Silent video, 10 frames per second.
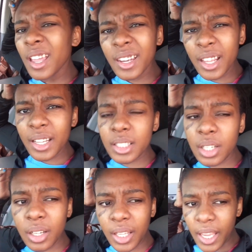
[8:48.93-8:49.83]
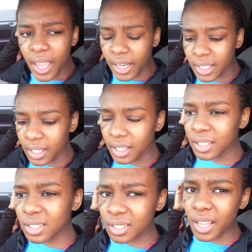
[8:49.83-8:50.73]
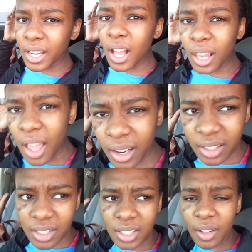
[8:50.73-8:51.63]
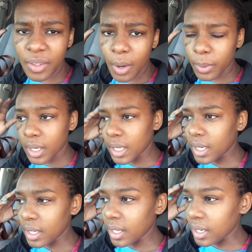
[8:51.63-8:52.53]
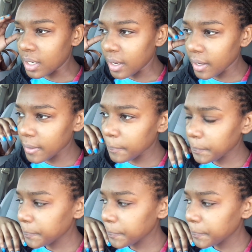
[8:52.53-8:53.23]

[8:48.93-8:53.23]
Not necessarily hectic. It's just like a lot of stuff that we needed to get done.